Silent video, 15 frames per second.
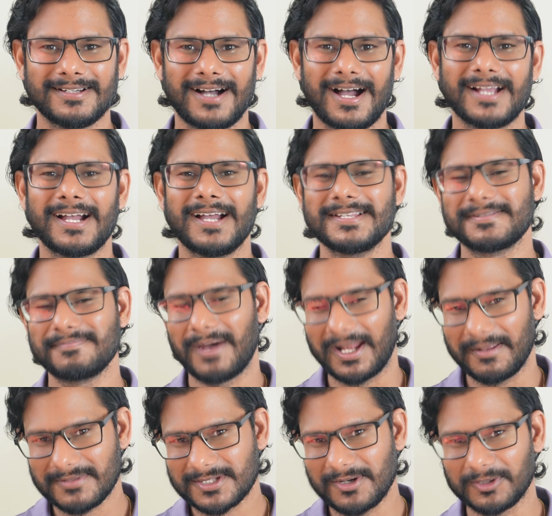Hi guys, my
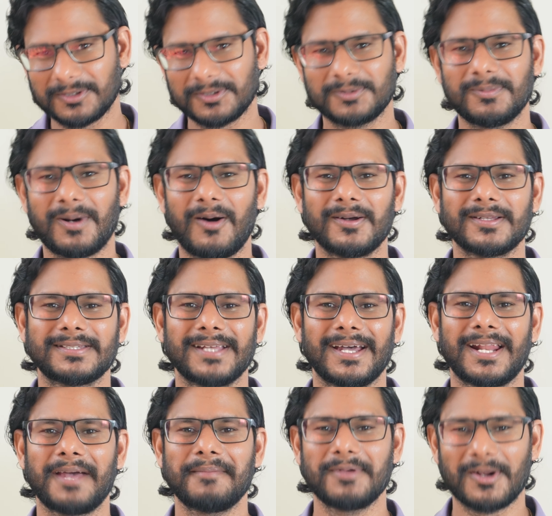name is Gautam Kumar
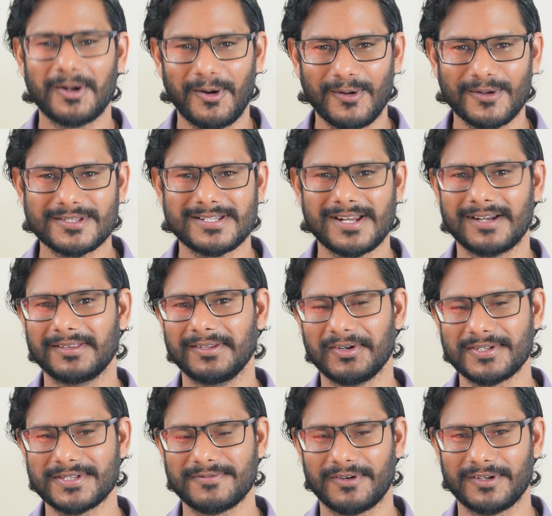and I'm your host and
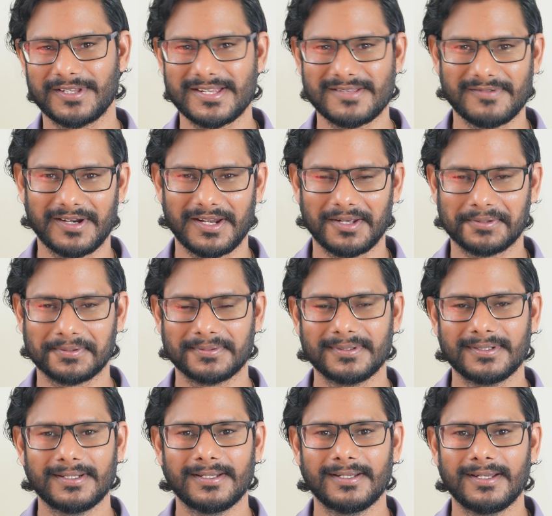host for this video.
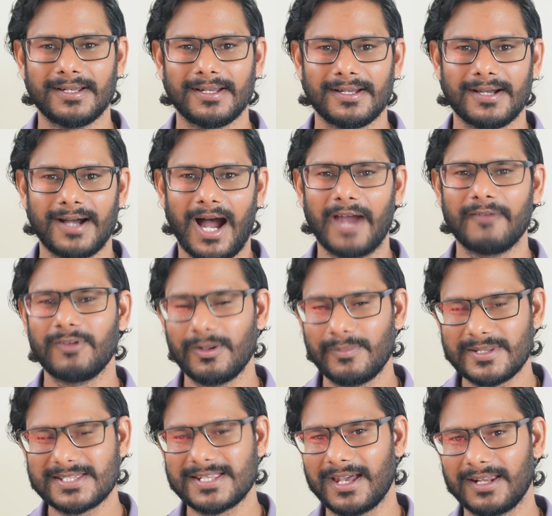I will be
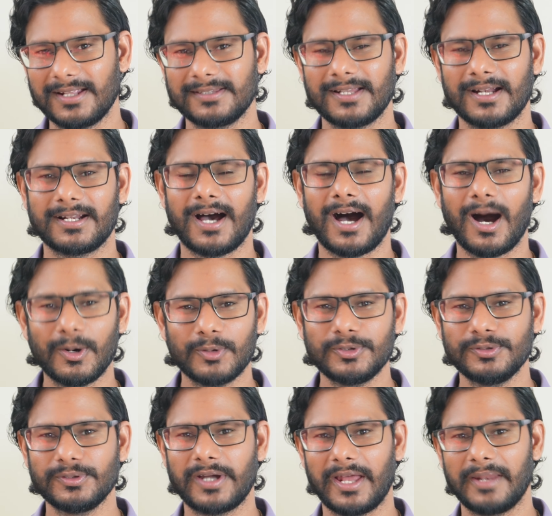sharing that how
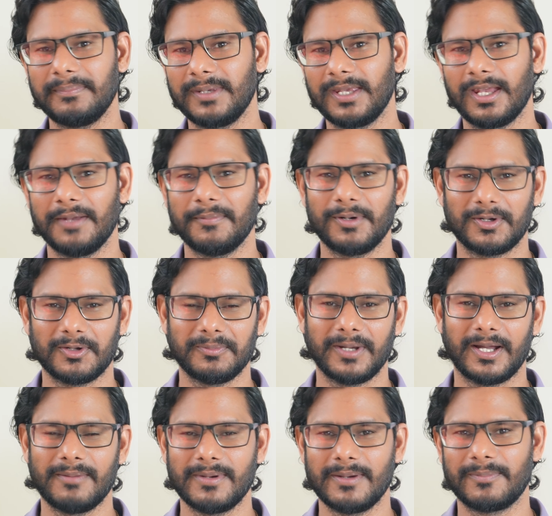you can be able to
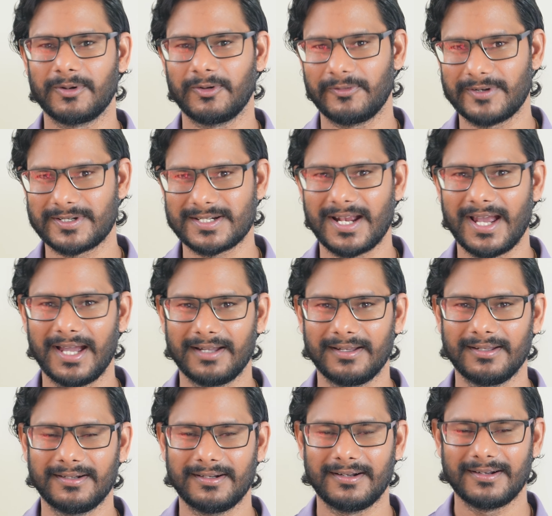become a professional
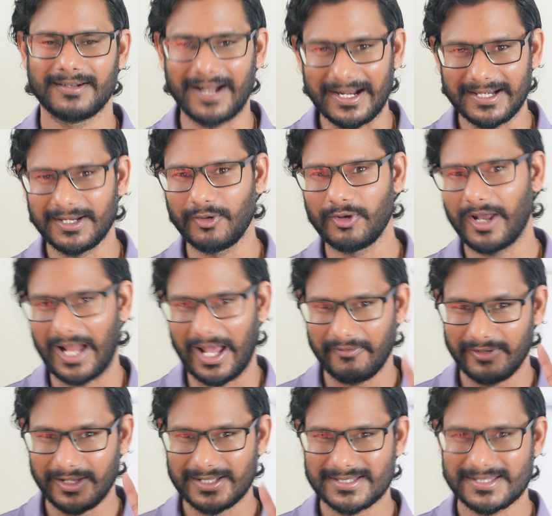hacker. Right now we are
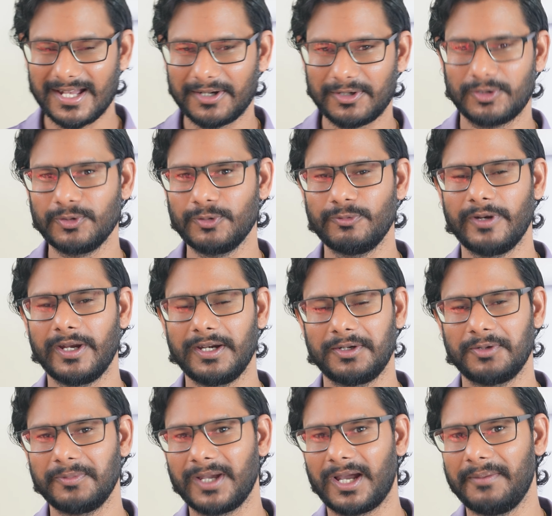having exact two ways
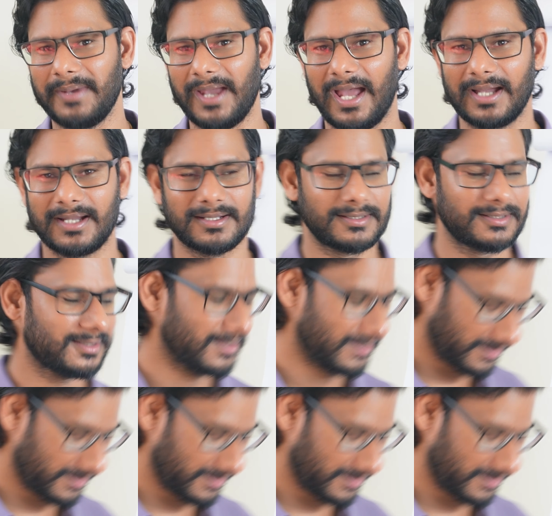to become a hacker,